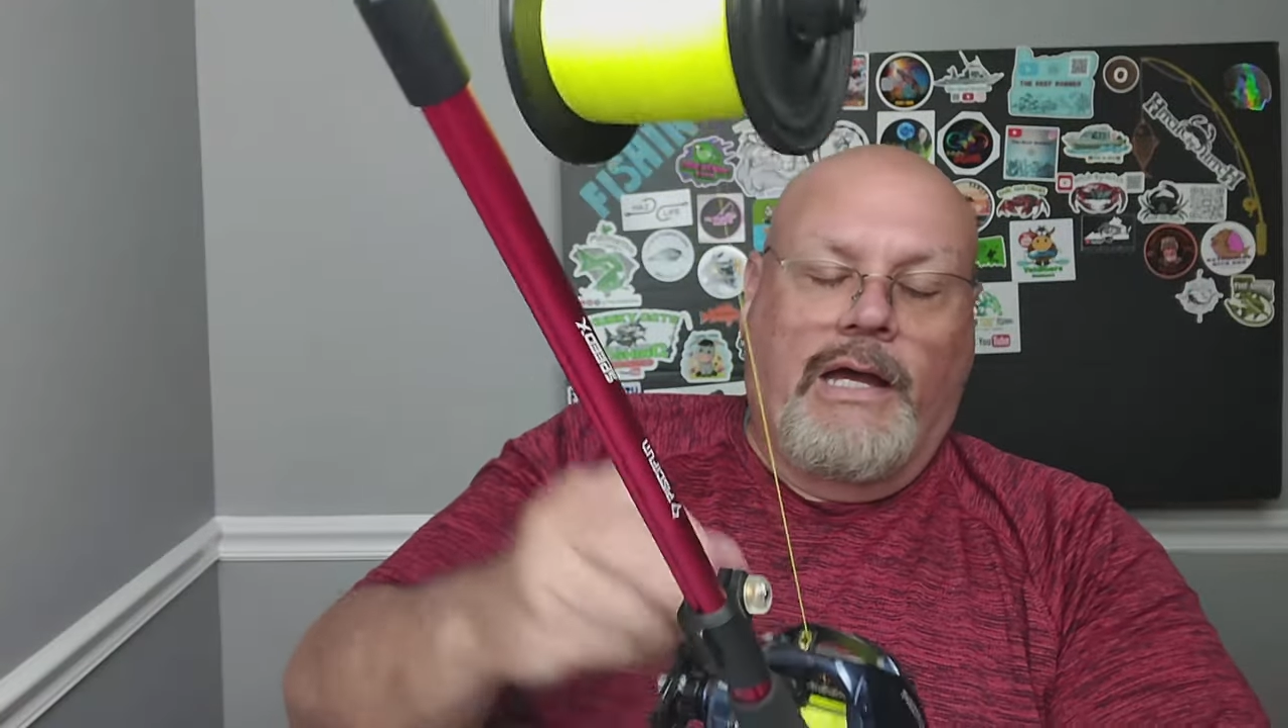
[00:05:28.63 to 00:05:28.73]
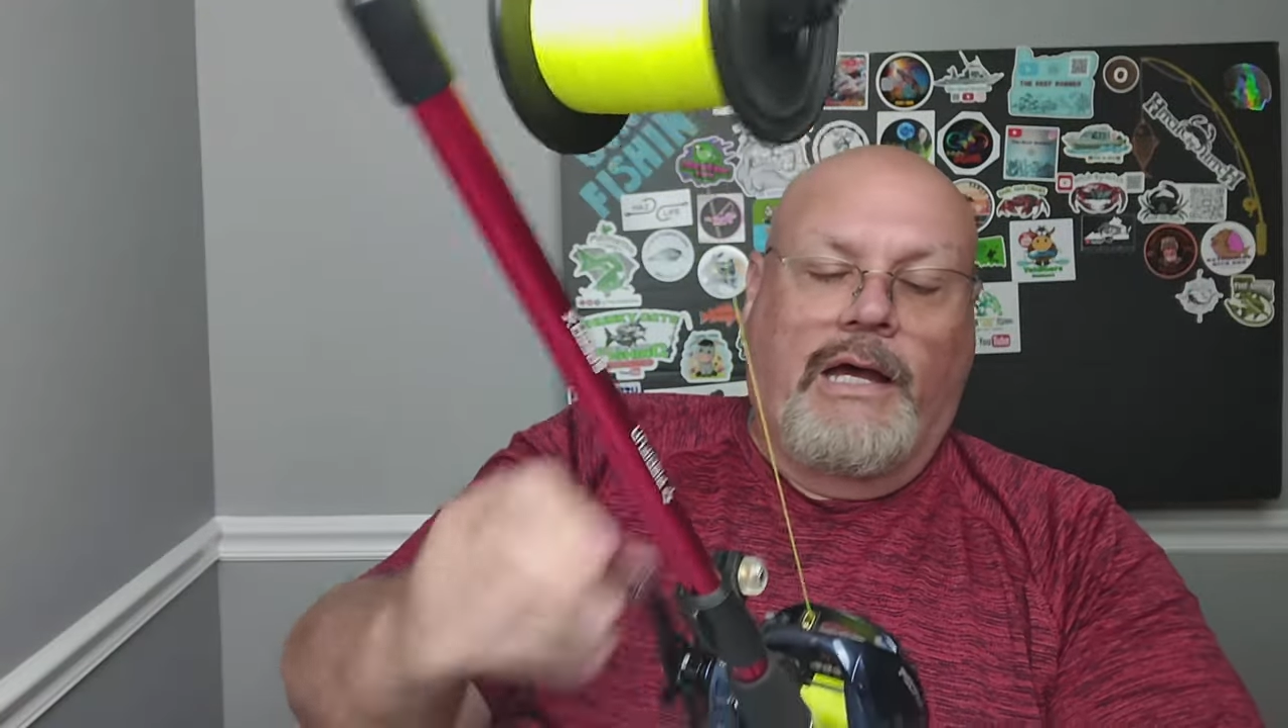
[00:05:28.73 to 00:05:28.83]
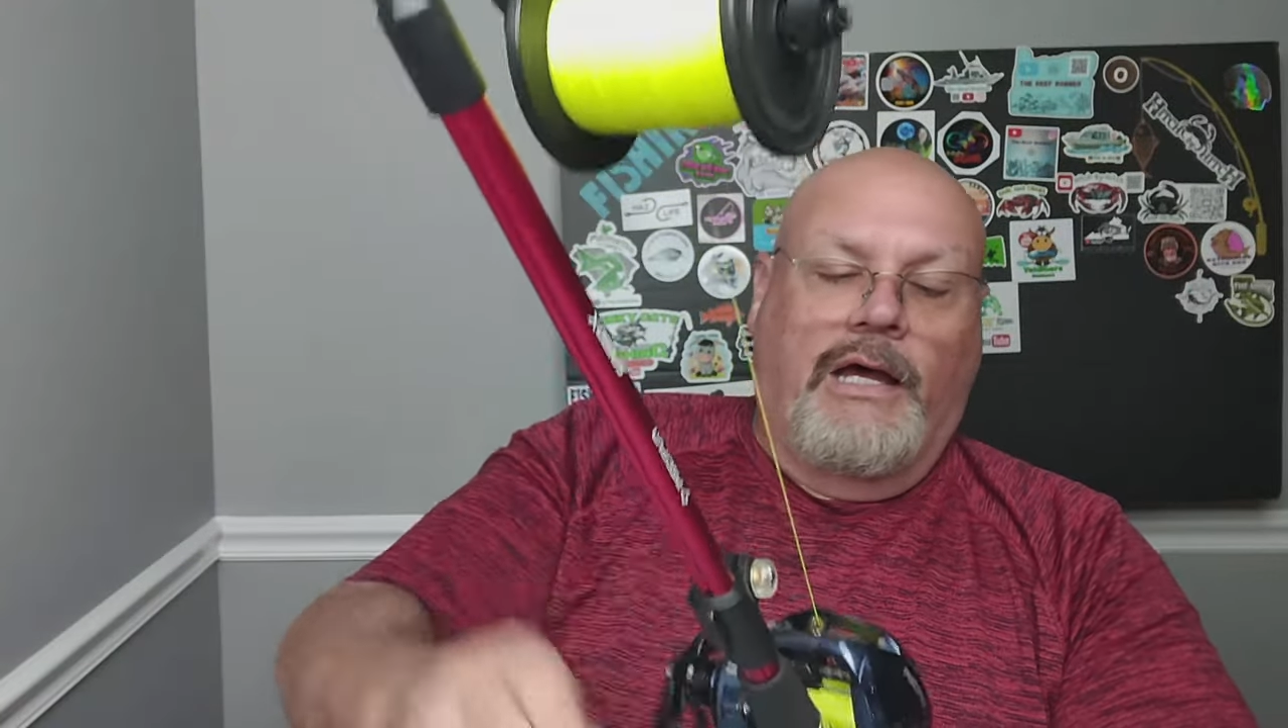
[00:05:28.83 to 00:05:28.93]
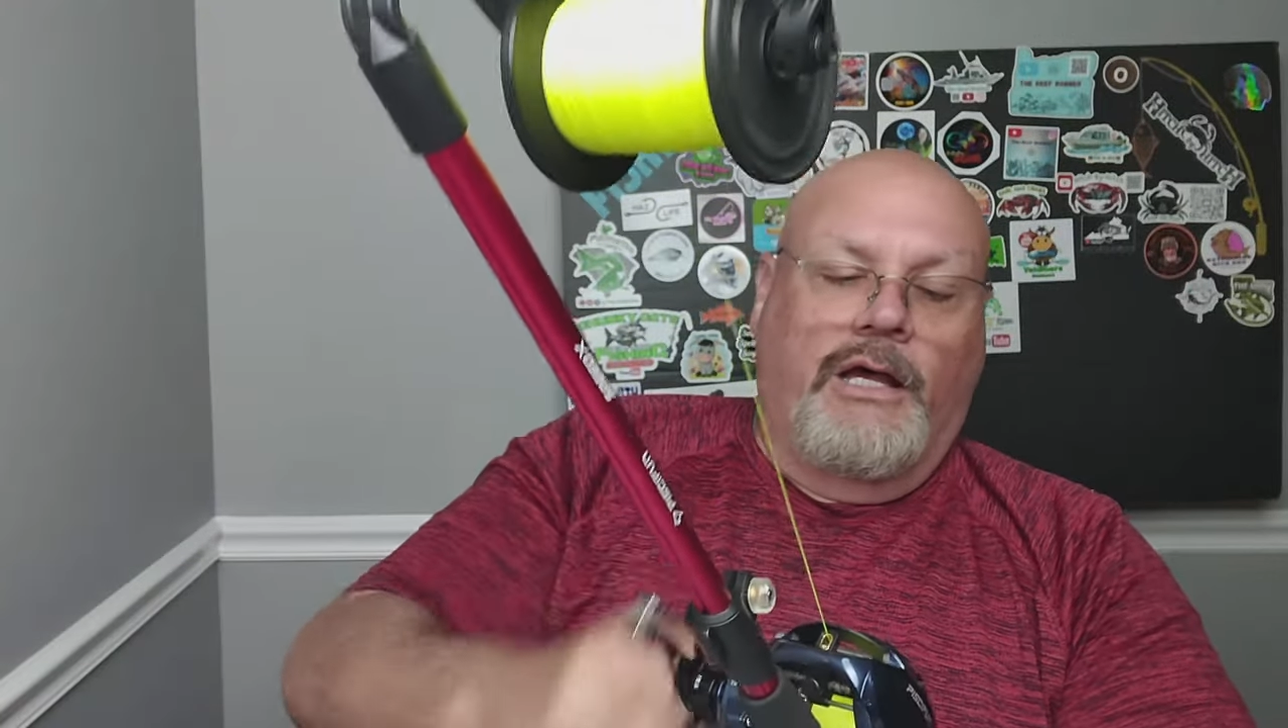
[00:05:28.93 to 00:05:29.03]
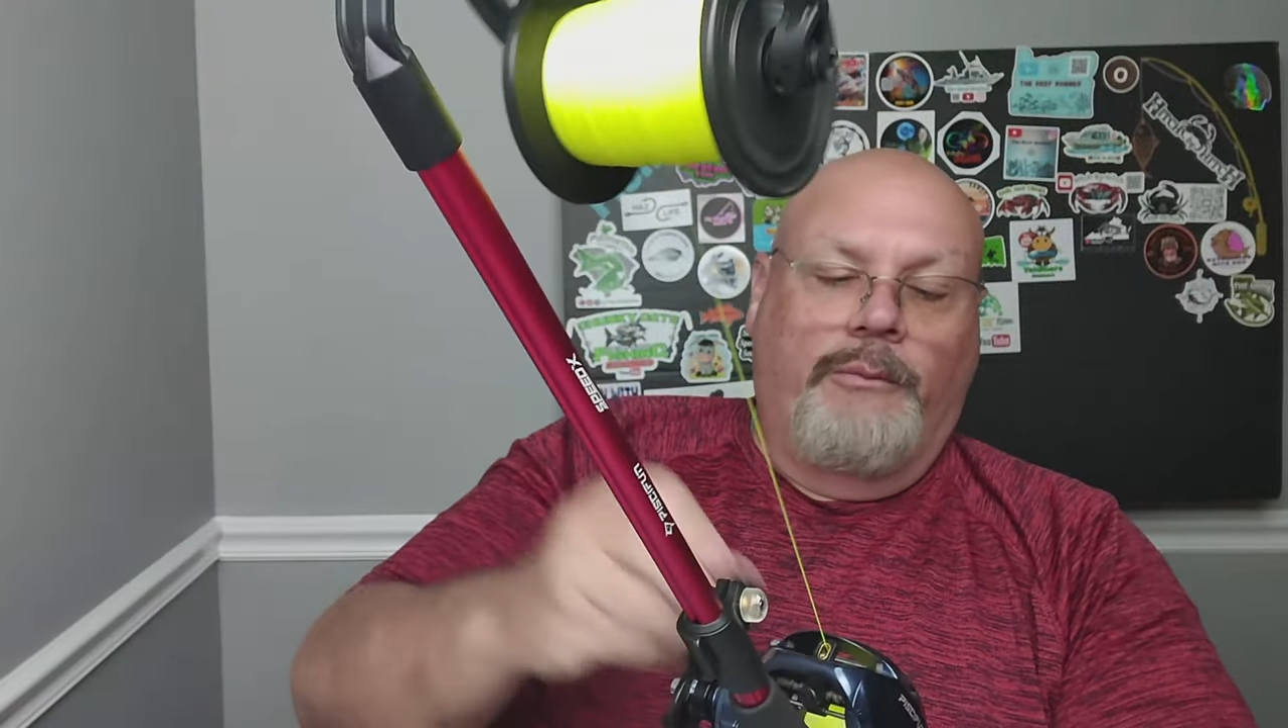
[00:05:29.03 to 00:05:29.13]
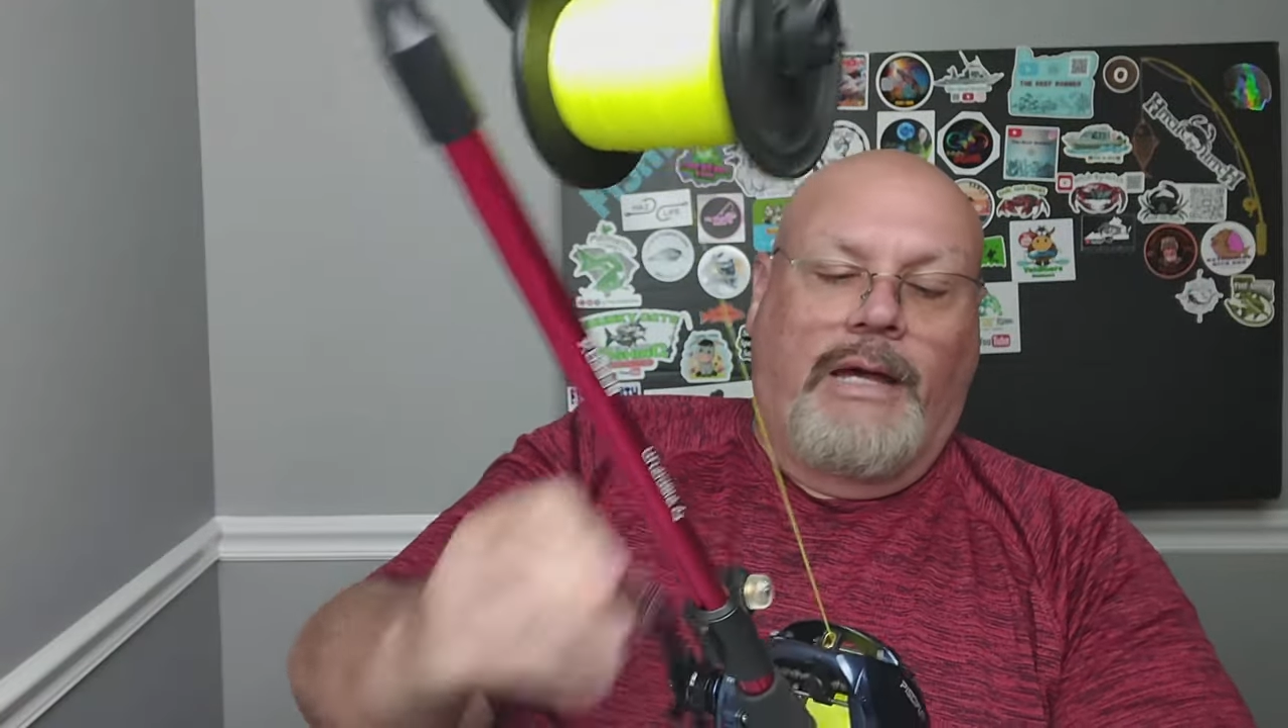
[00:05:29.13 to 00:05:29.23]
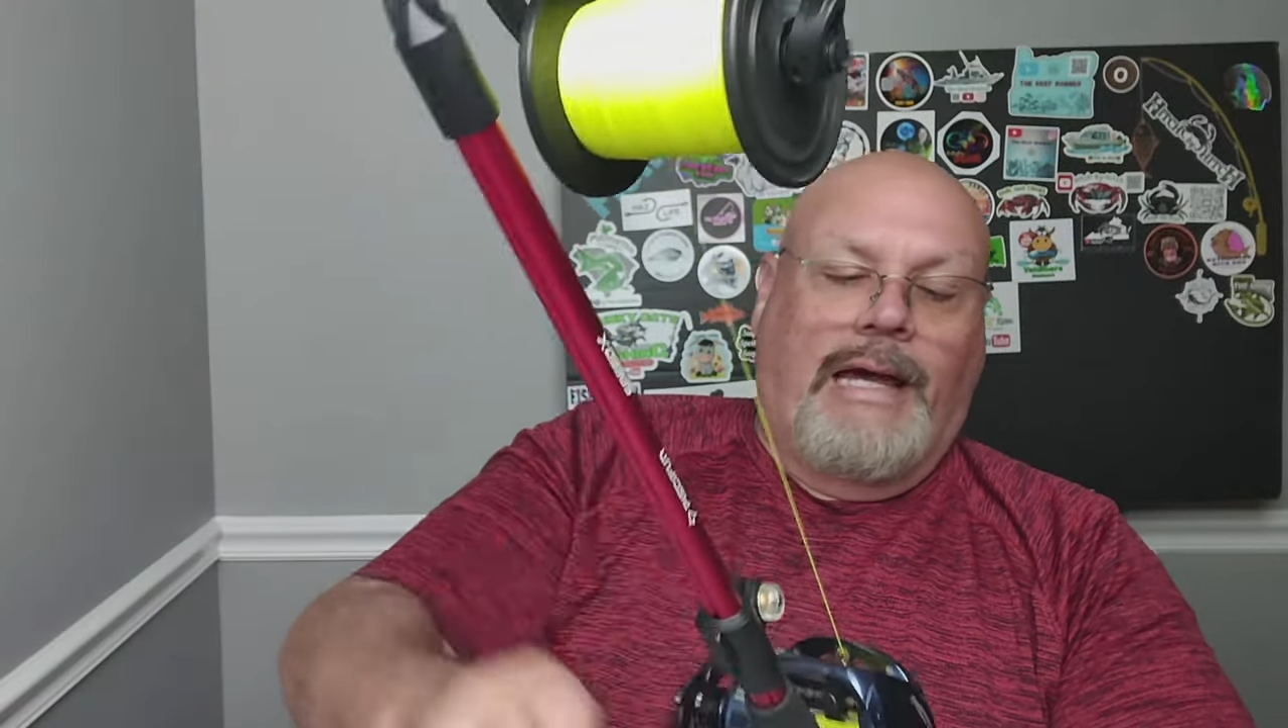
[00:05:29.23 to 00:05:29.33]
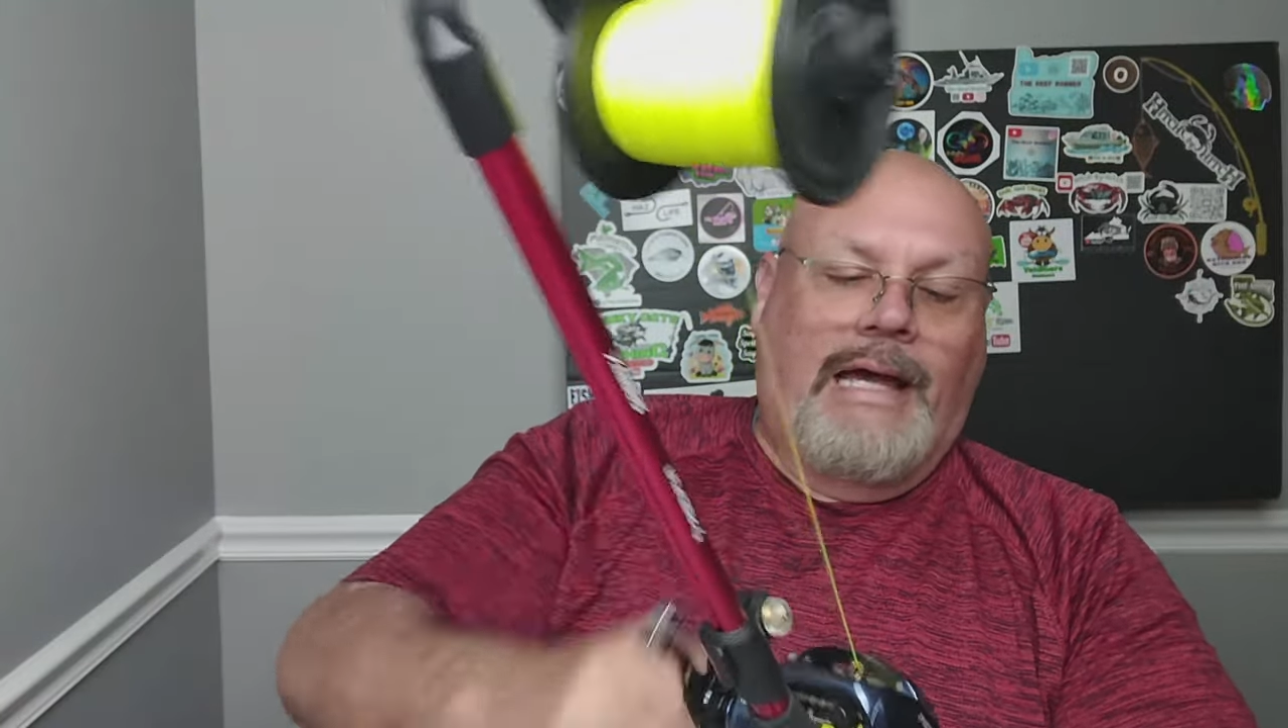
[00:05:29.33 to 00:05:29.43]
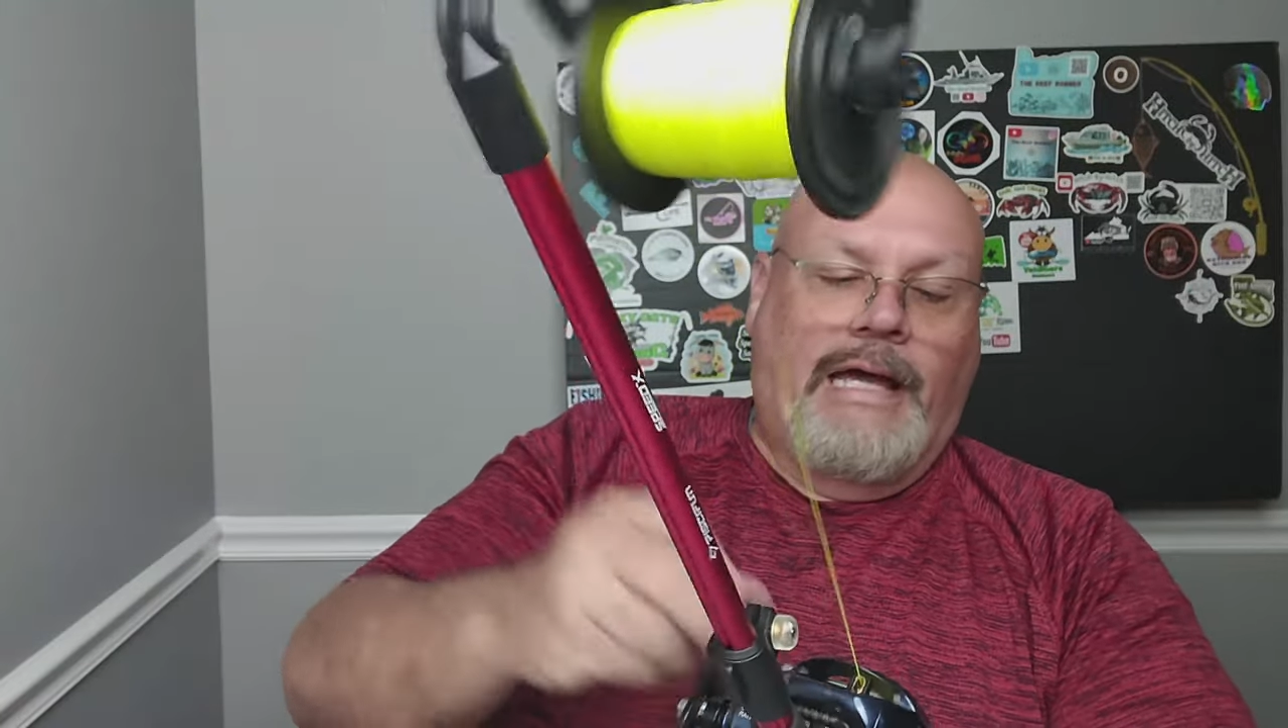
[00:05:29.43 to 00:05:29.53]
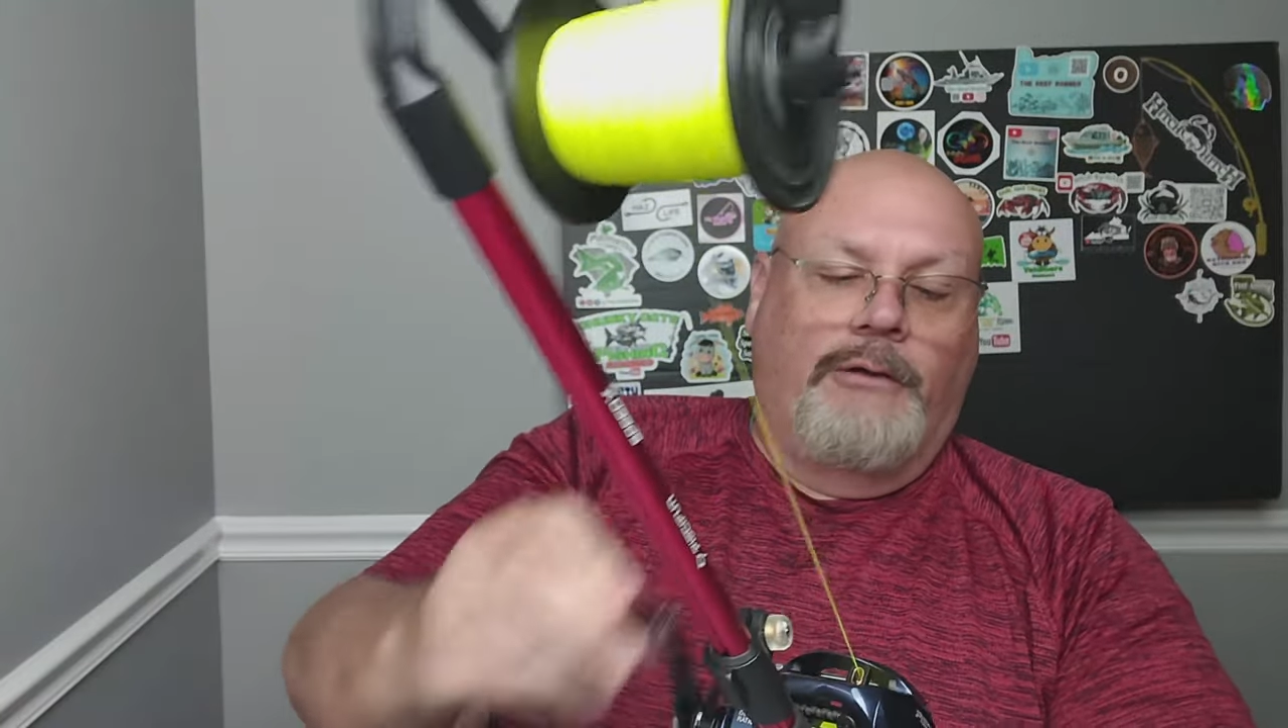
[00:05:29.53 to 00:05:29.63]
Um,
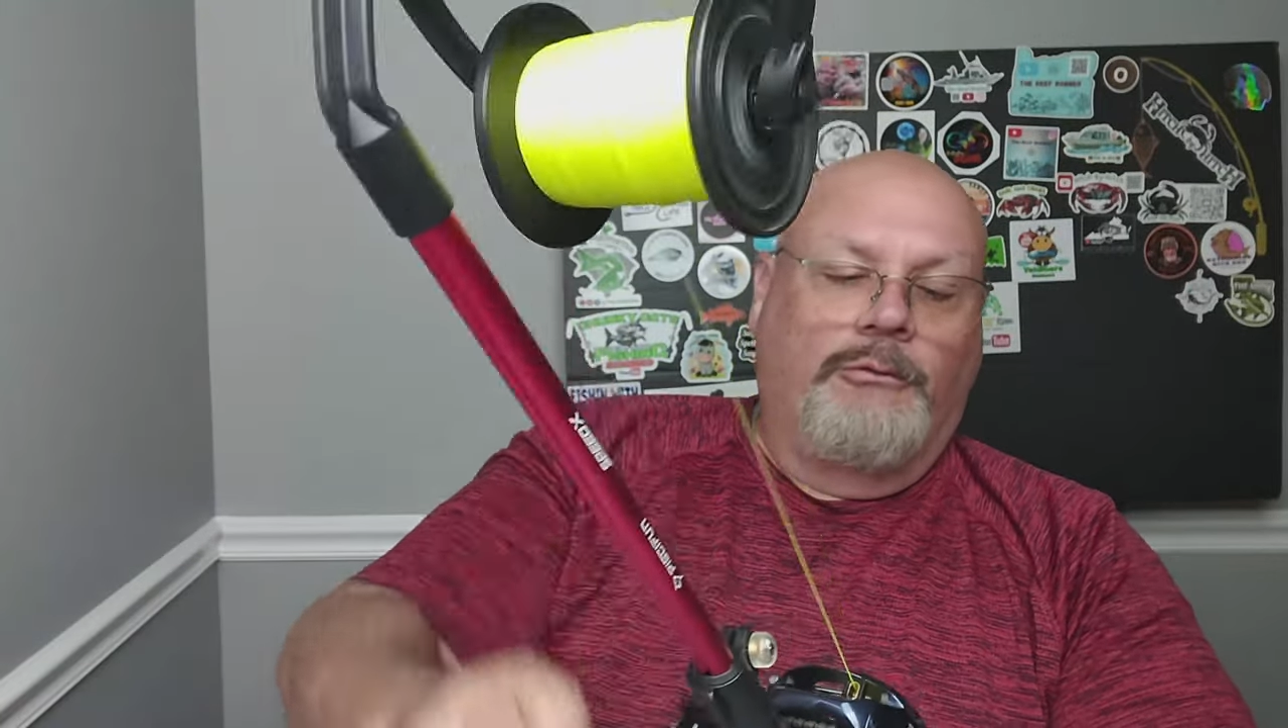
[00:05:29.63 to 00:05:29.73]
I